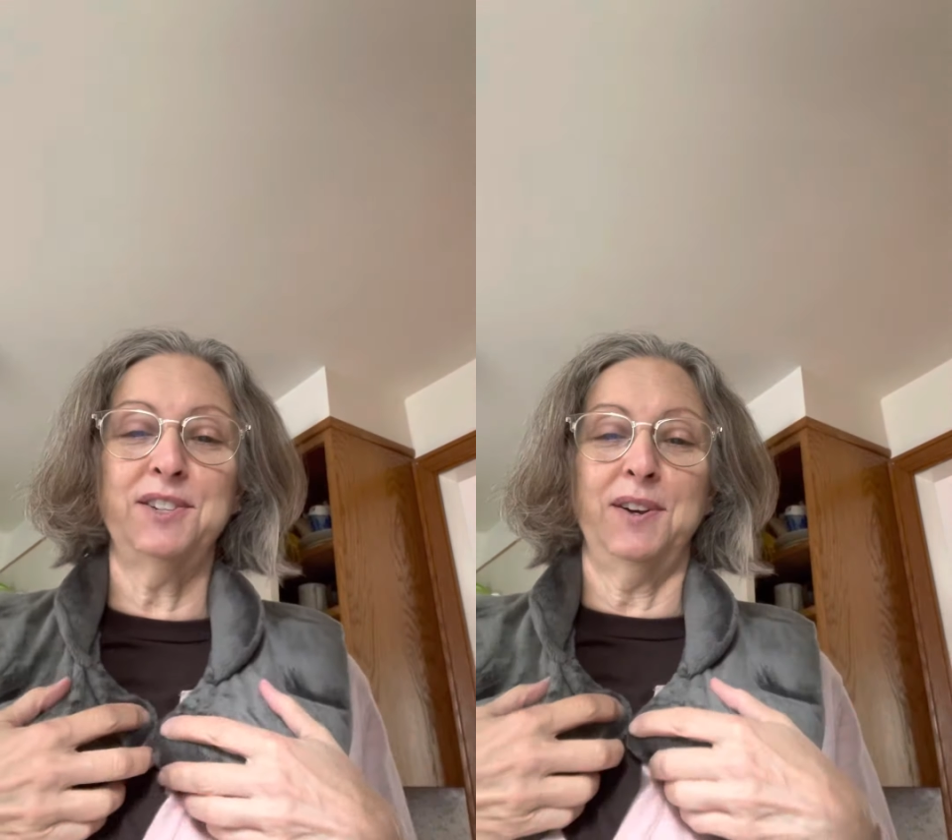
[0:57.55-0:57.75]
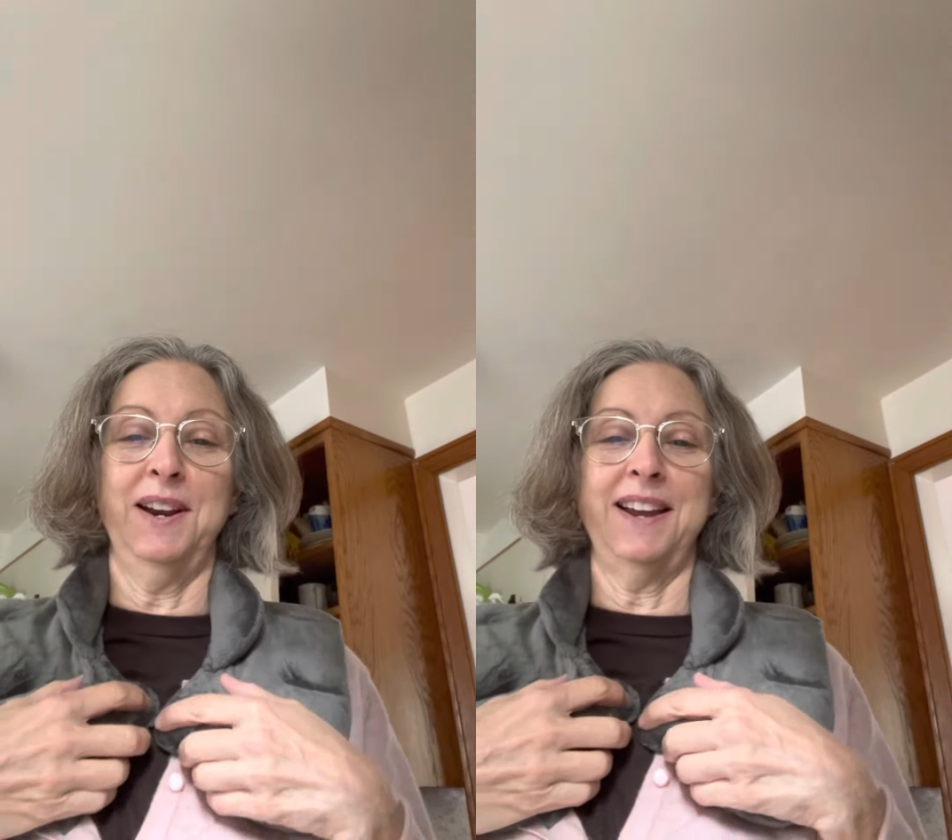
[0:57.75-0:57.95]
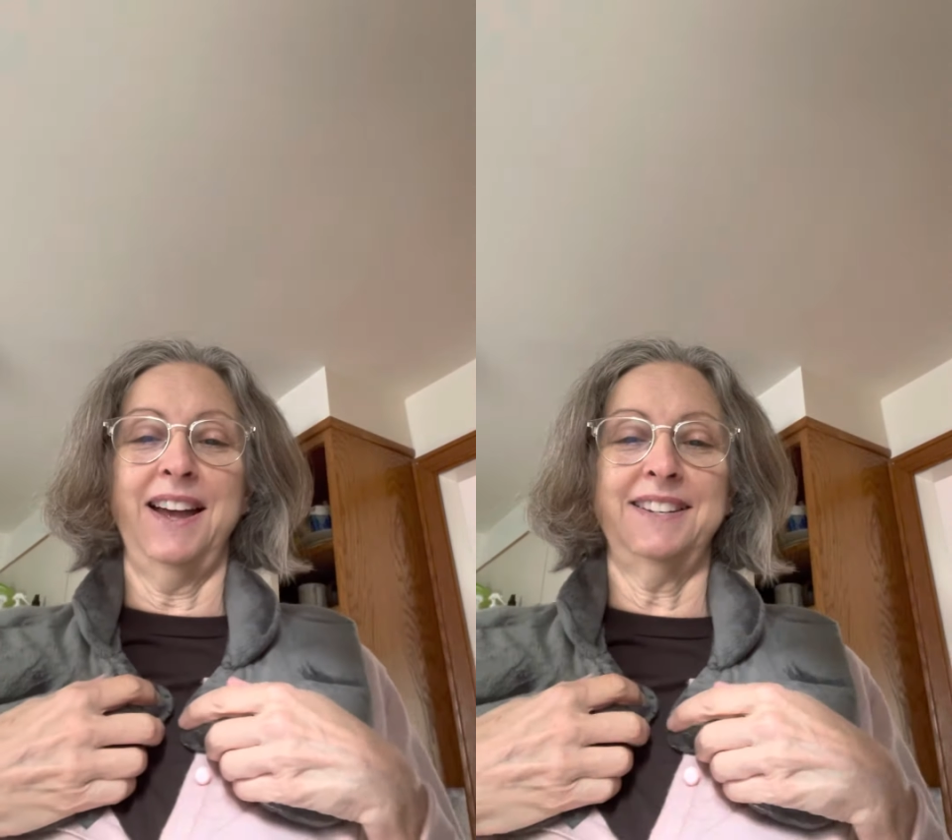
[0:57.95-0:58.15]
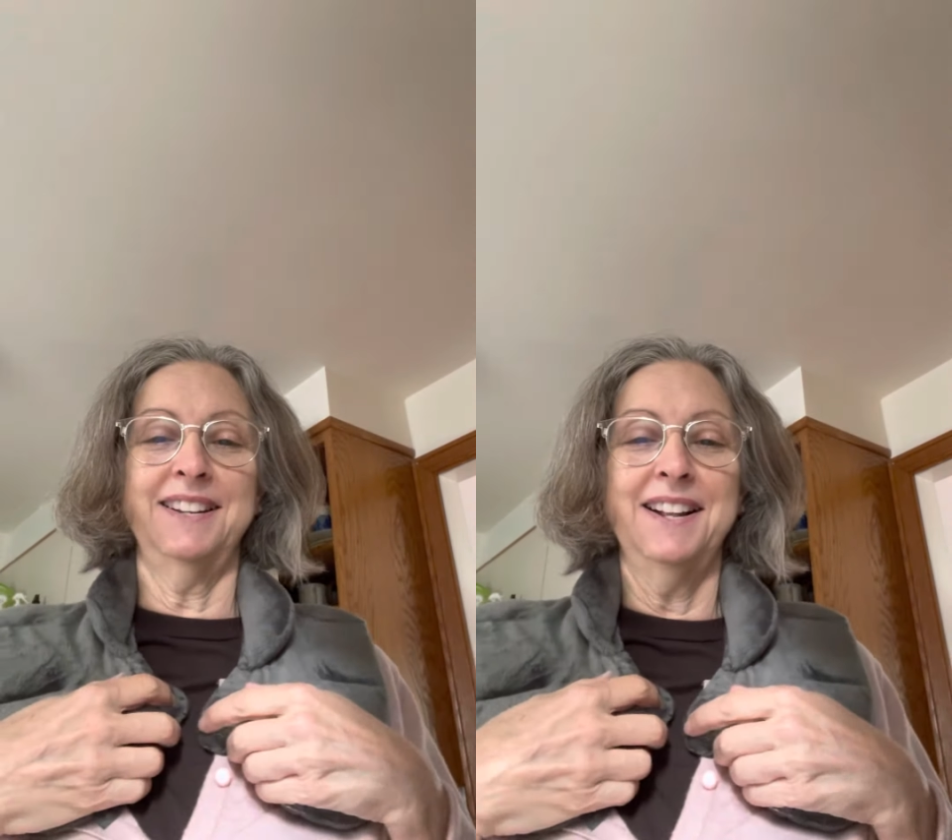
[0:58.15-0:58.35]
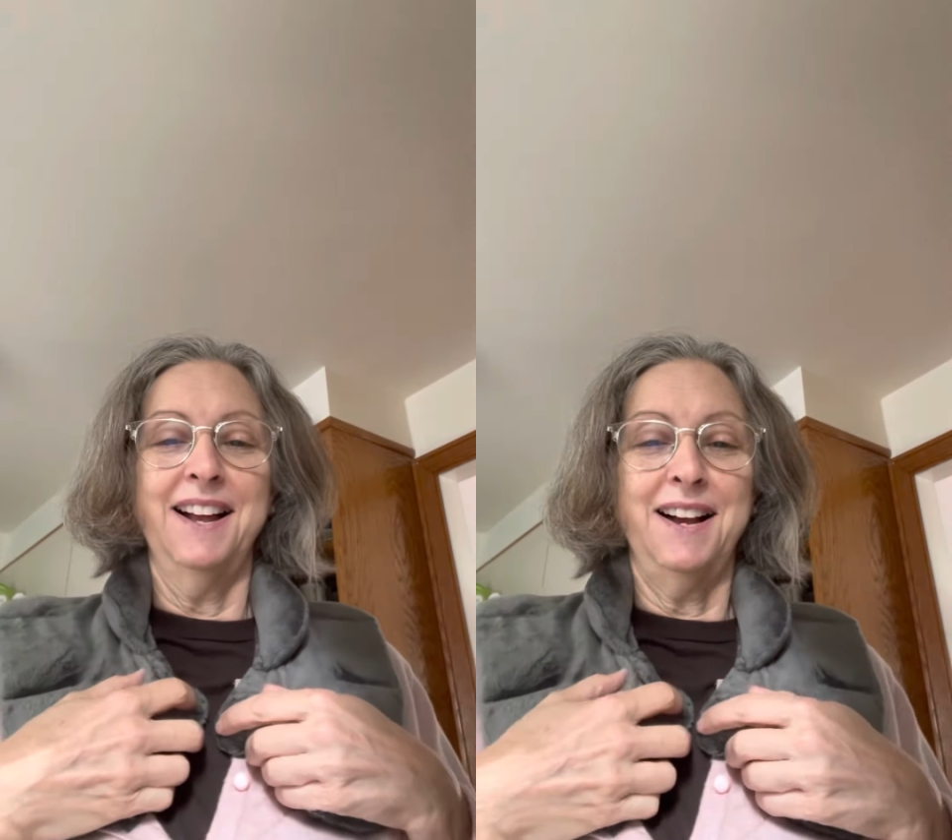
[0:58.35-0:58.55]
So I got
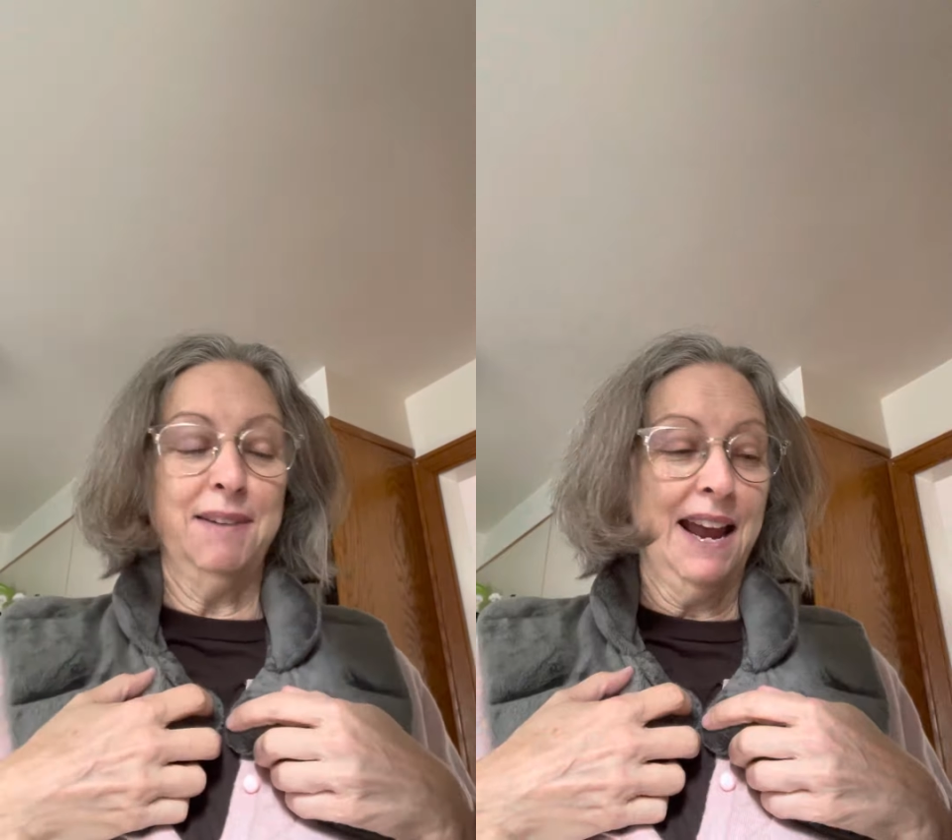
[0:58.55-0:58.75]
my